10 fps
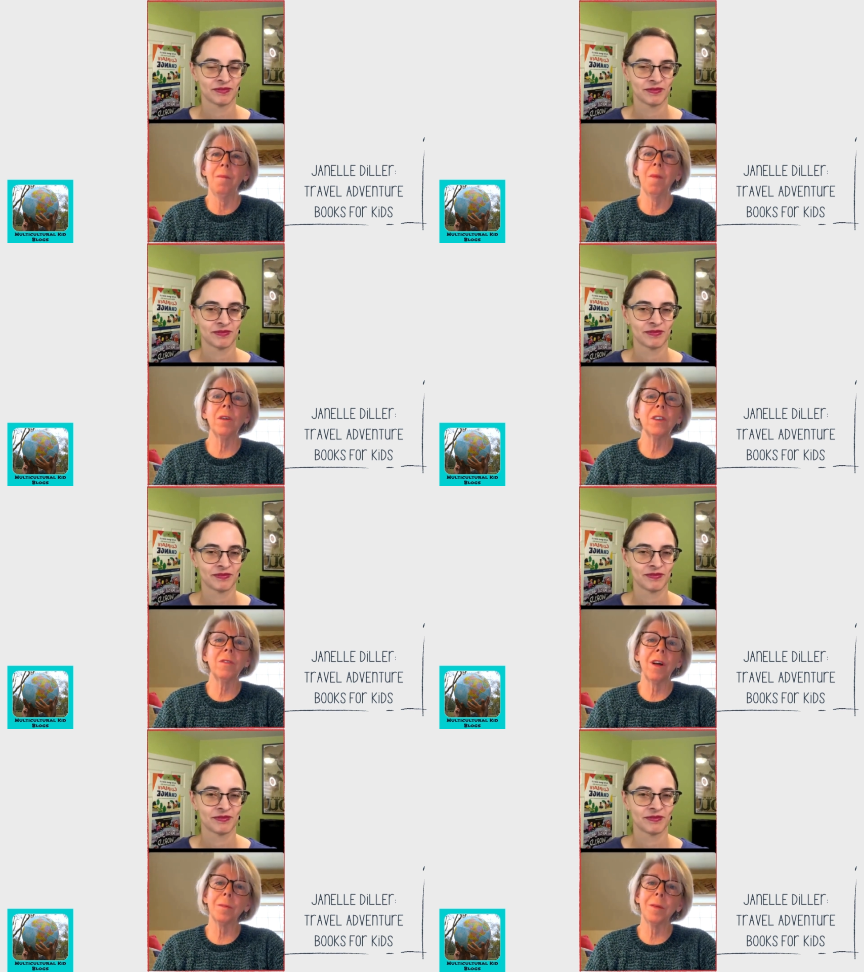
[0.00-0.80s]
Speaker 1: most
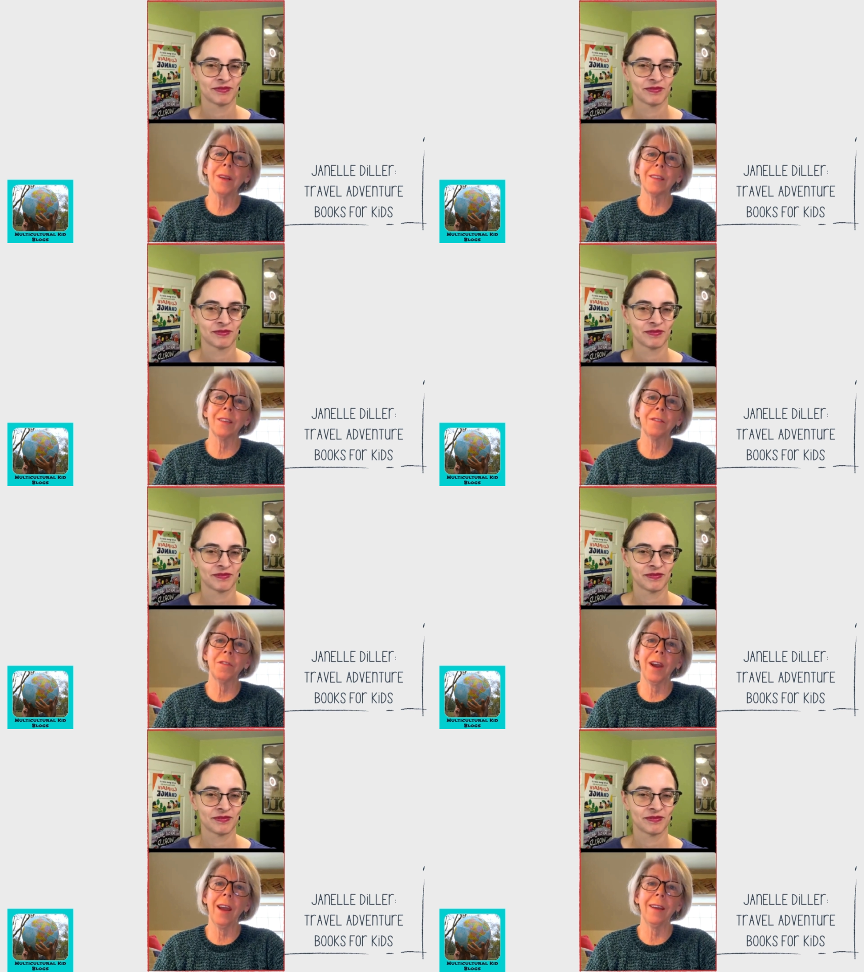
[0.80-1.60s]
of all to be less
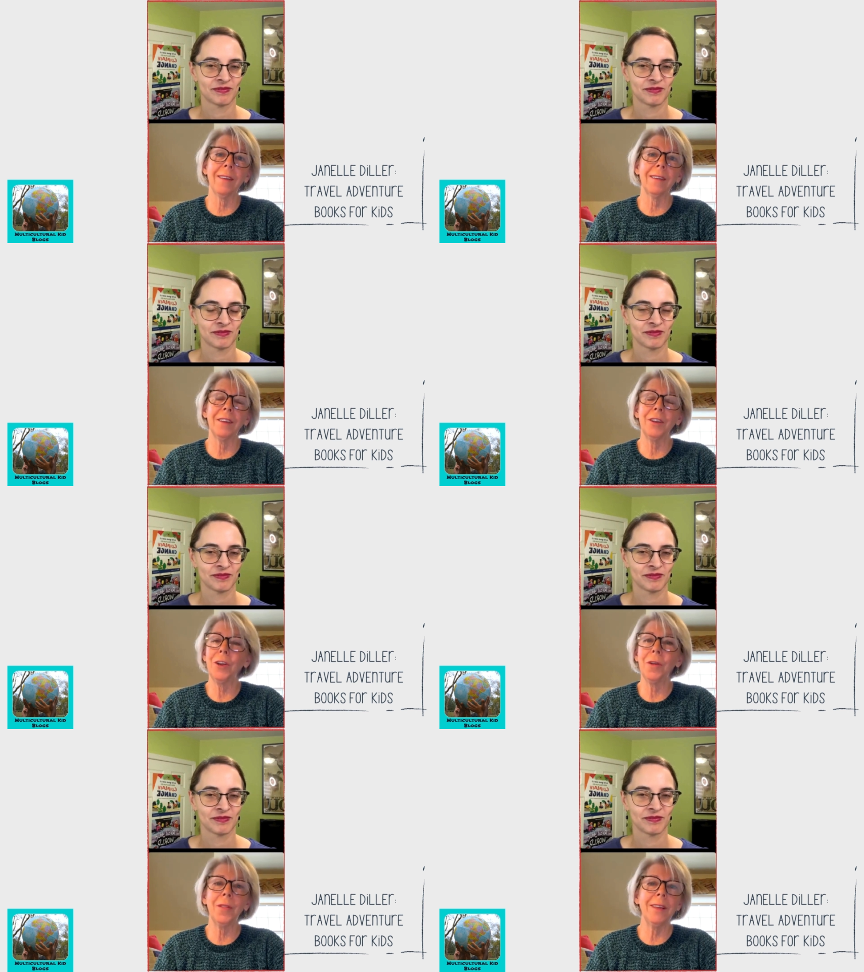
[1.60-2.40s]
afraid
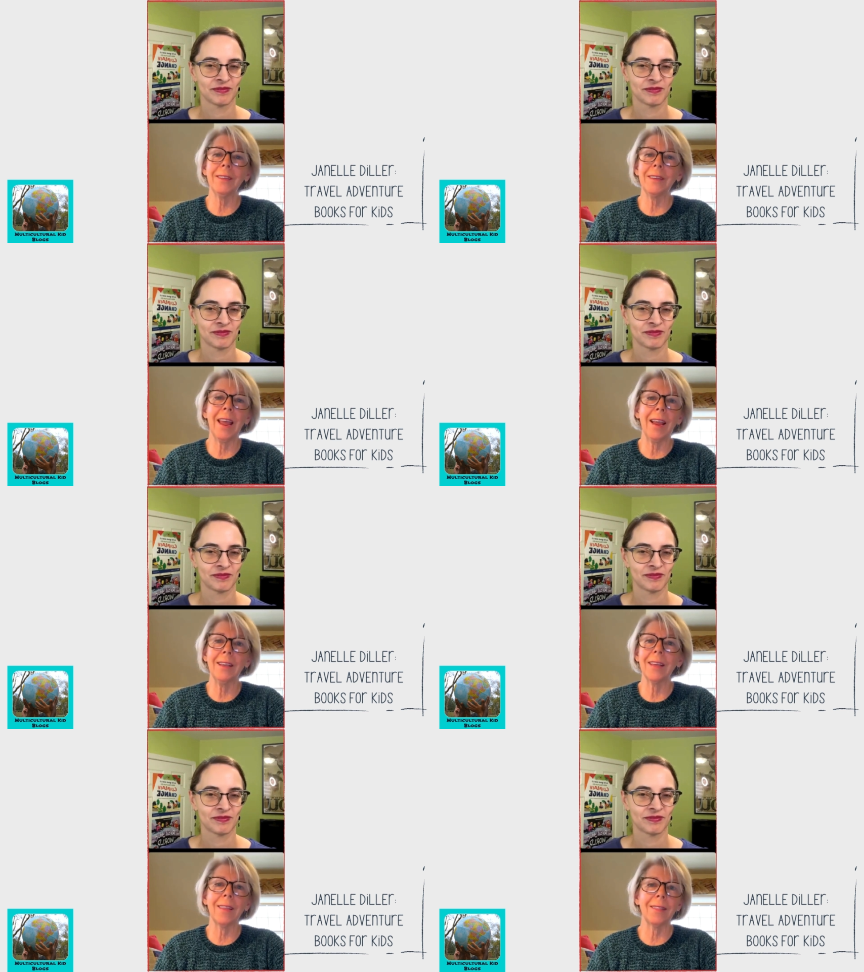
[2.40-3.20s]
you know these
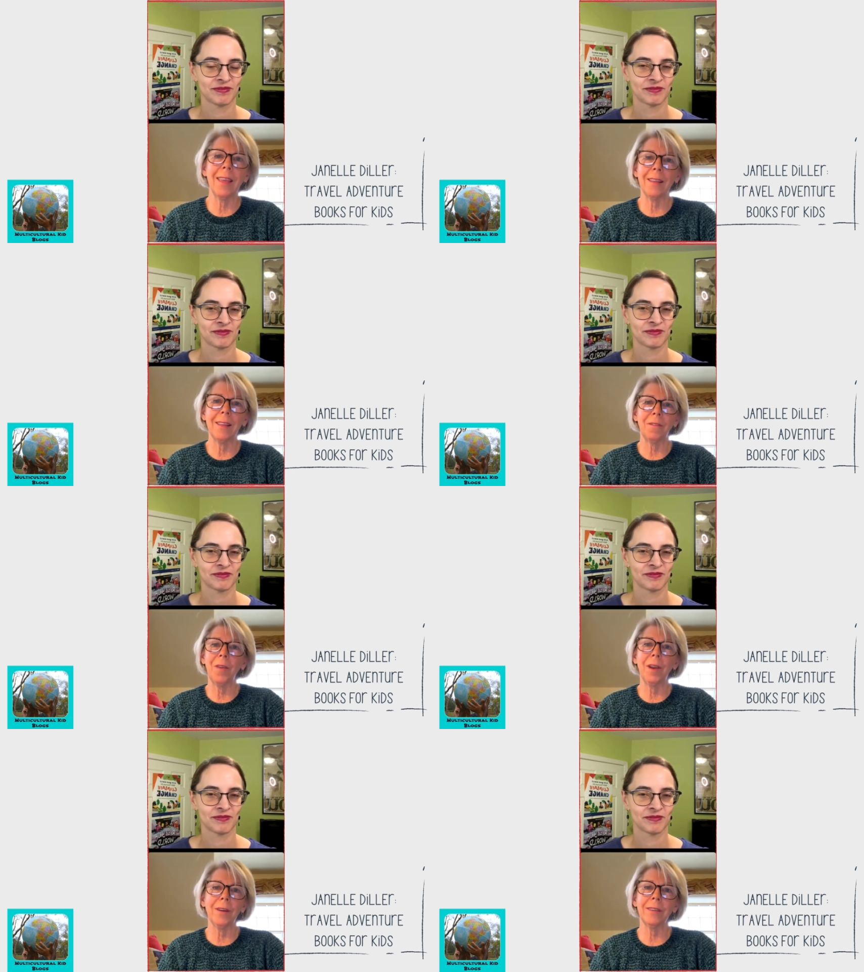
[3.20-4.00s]
days i think
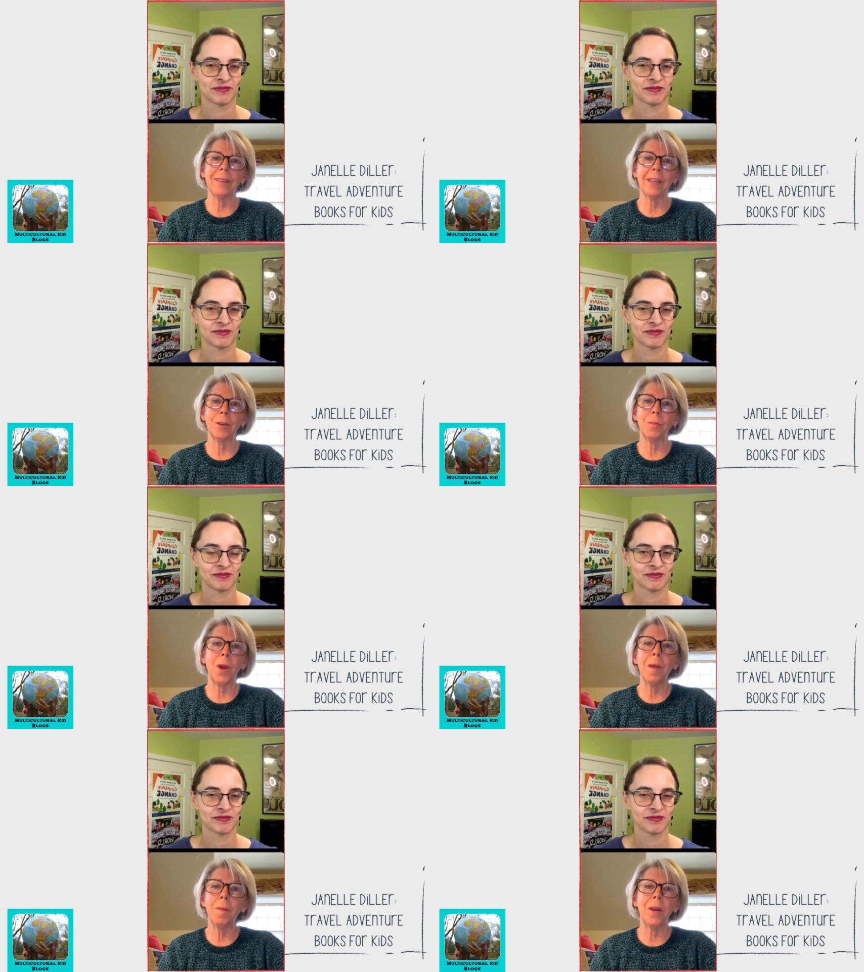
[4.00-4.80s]
fear is such a
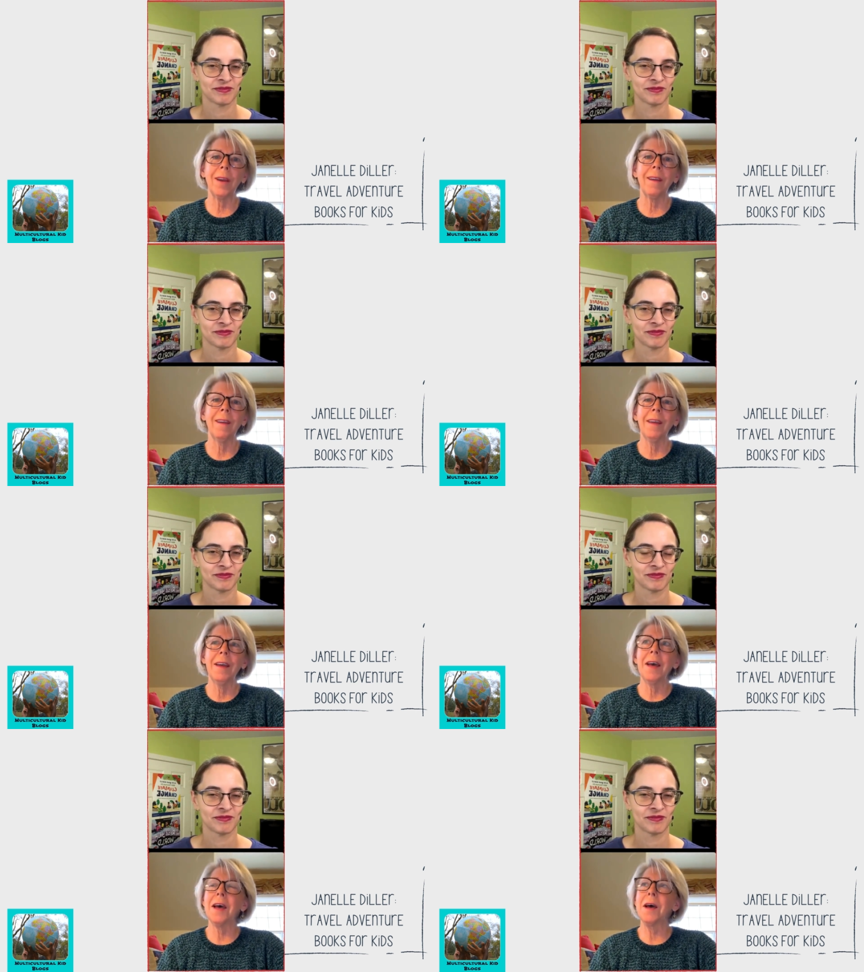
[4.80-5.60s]
primary
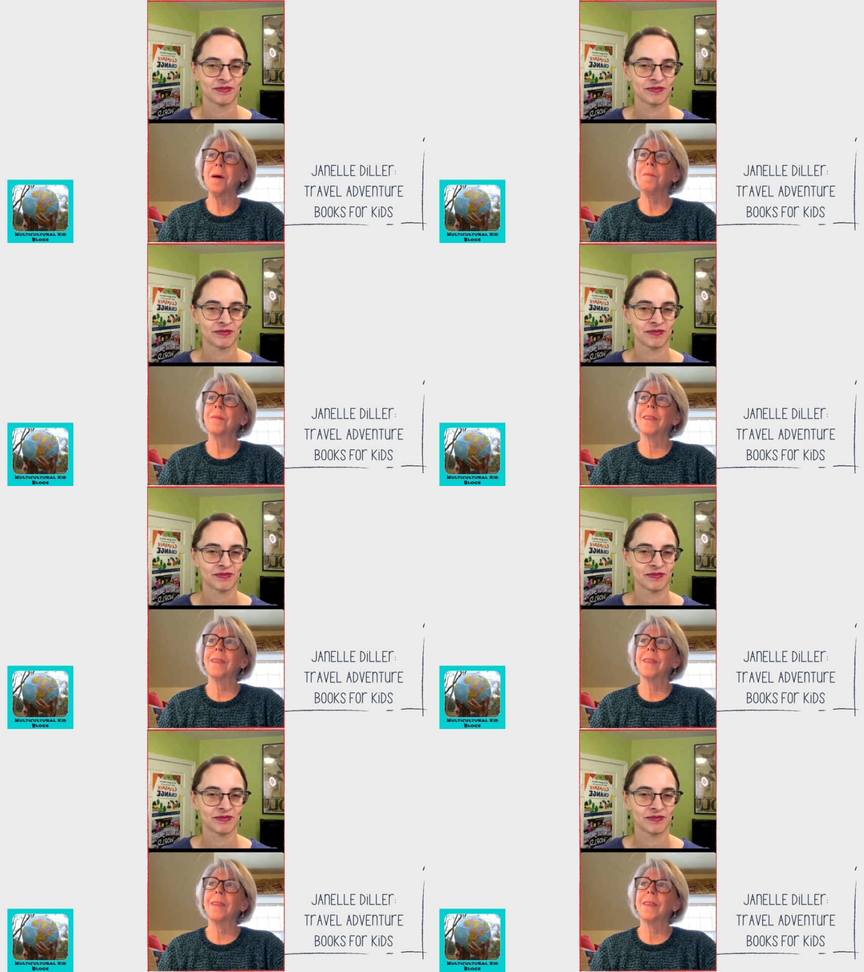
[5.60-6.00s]
um,